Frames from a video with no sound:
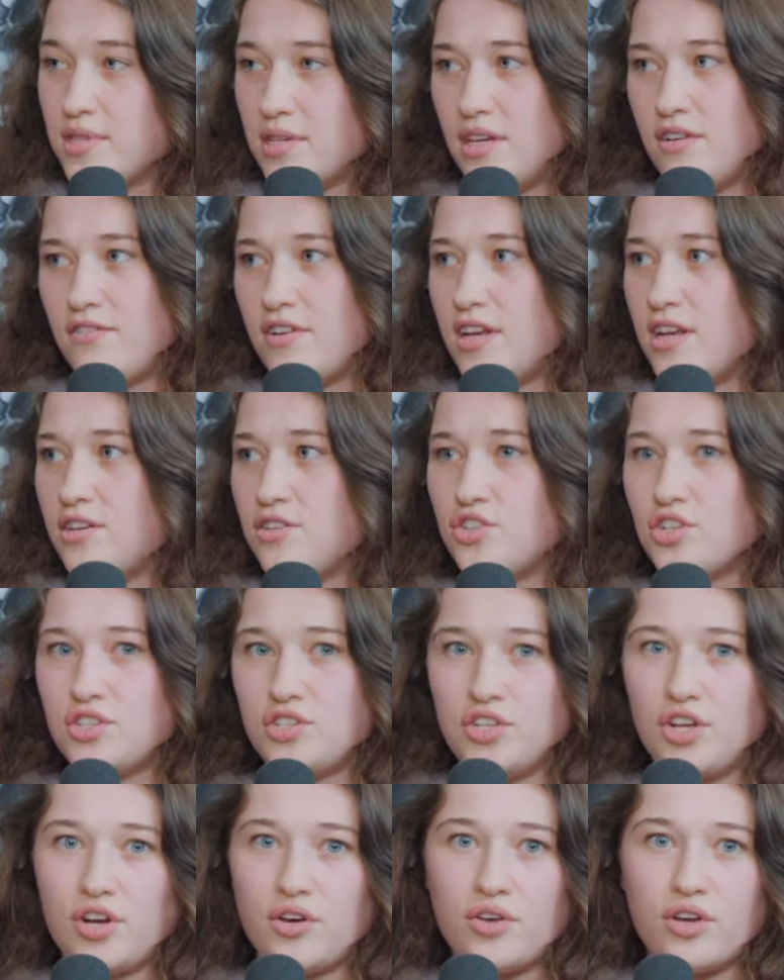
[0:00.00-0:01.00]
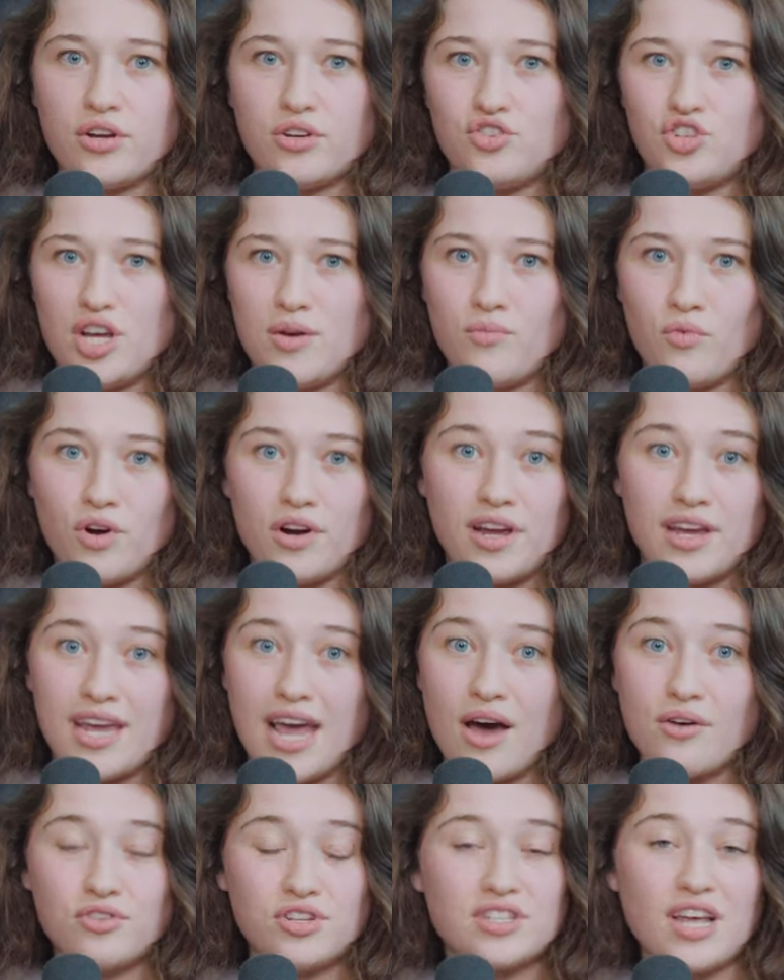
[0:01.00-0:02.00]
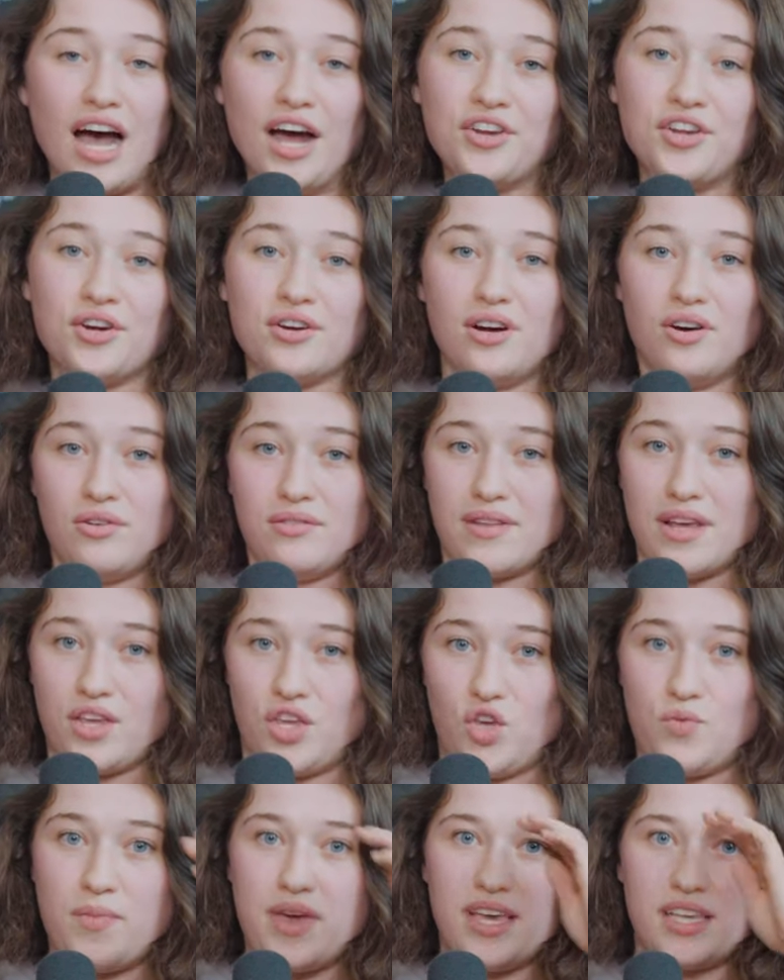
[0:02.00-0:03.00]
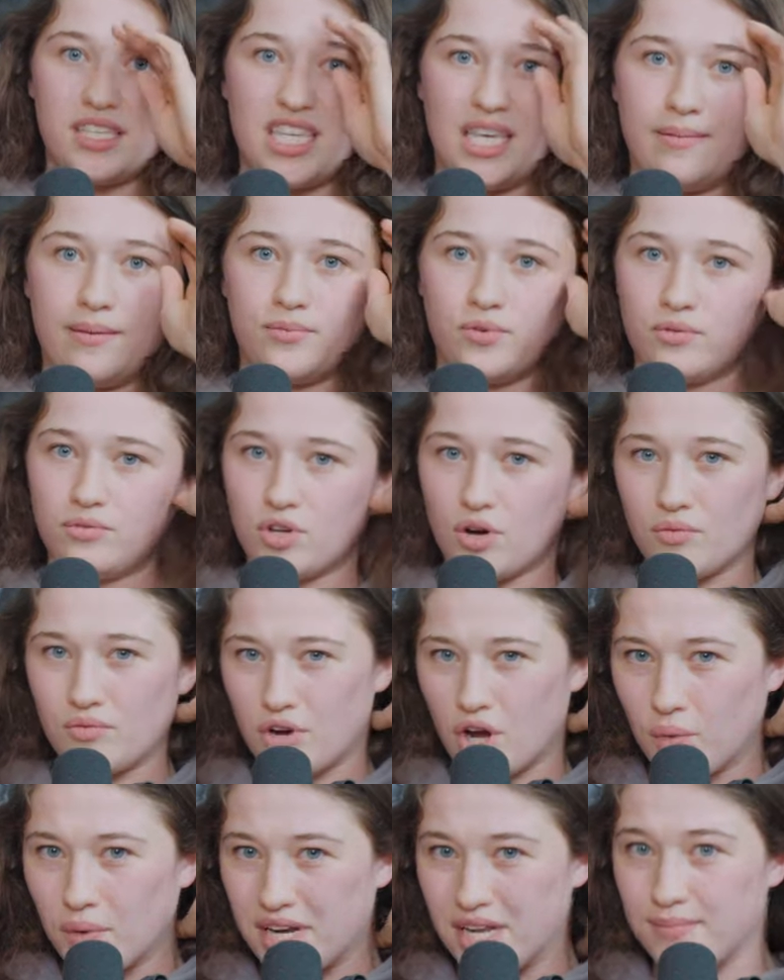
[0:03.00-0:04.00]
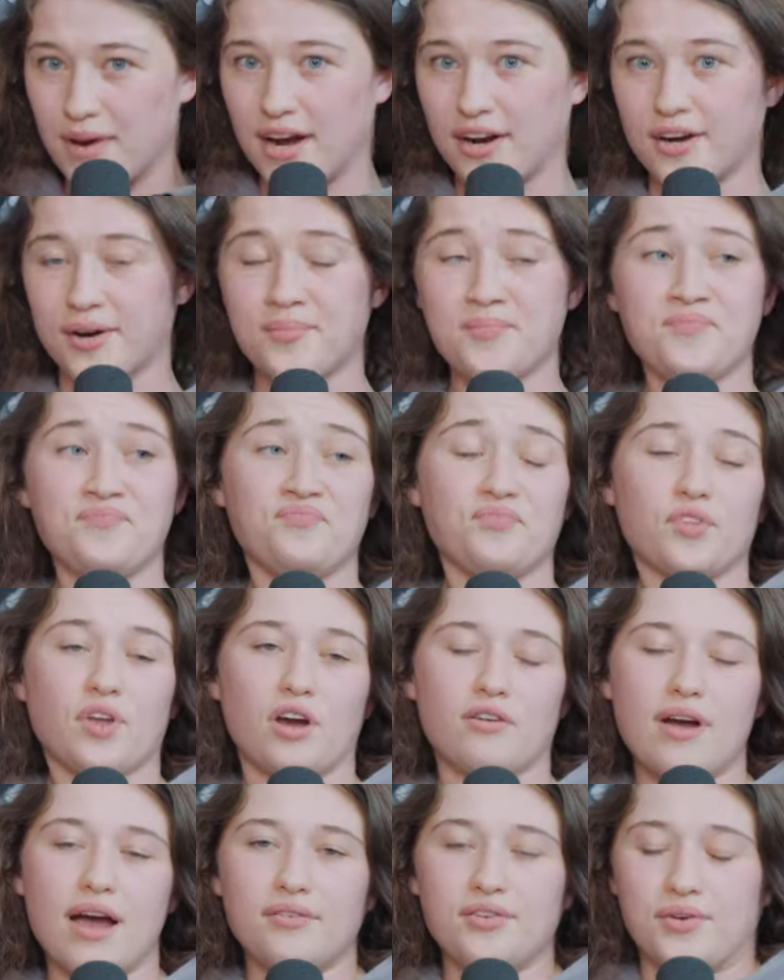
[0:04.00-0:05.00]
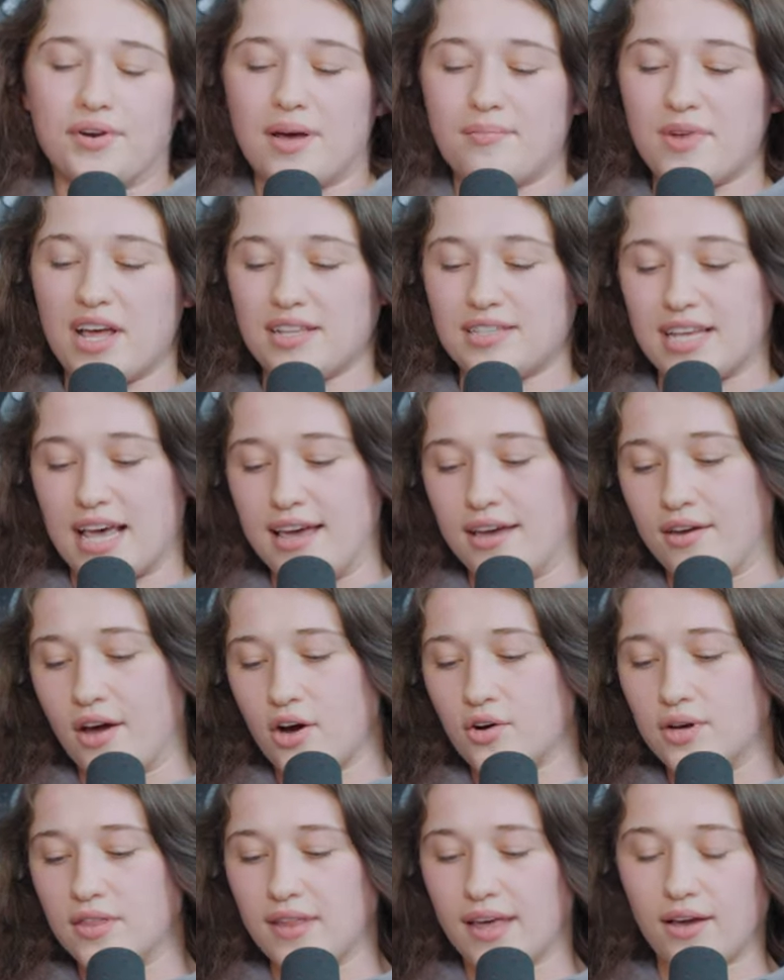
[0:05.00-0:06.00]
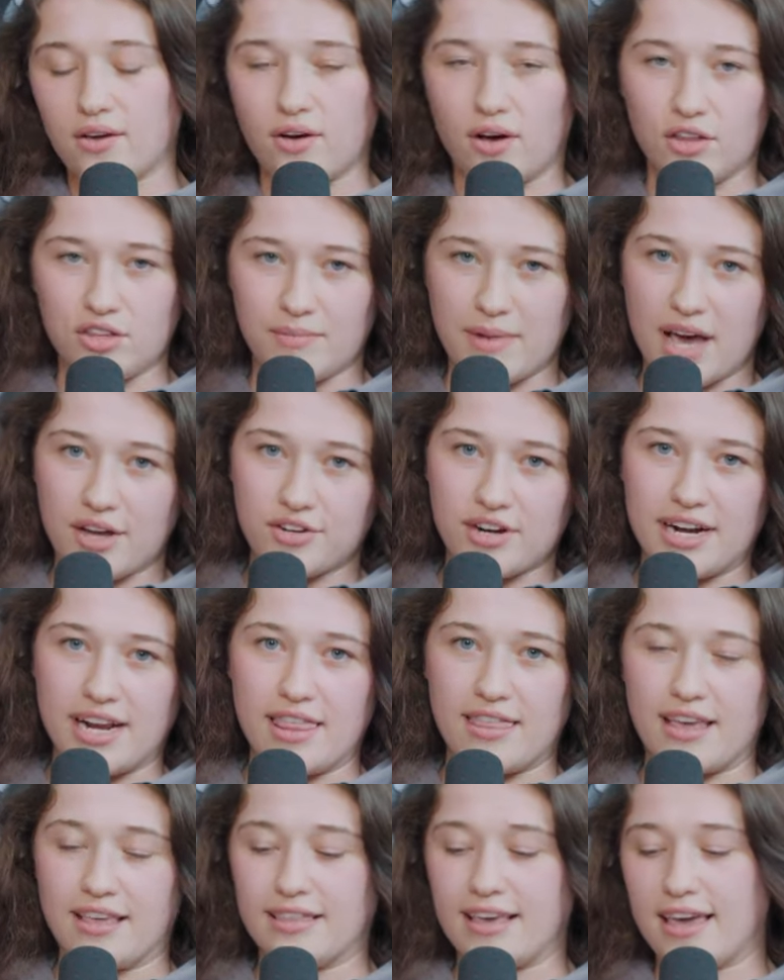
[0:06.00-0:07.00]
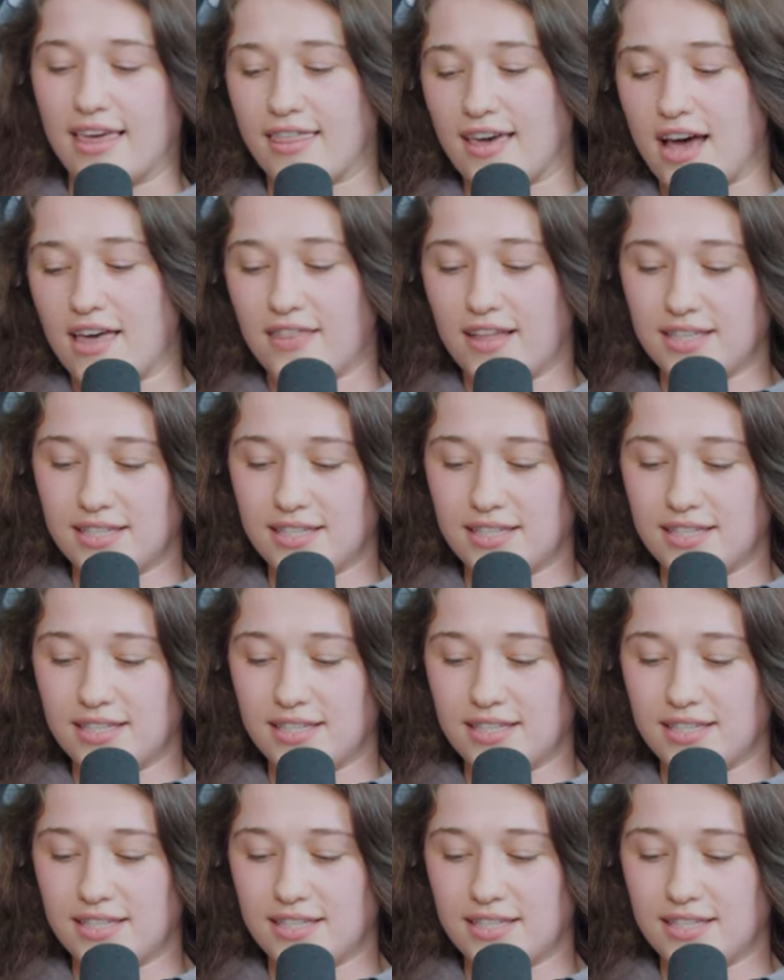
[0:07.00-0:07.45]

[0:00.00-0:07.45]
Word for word: And even in just, you know, your gym working out just on your own, like you may see people who don't know any better around you. And I'm not saying go and like call them out or anything like that.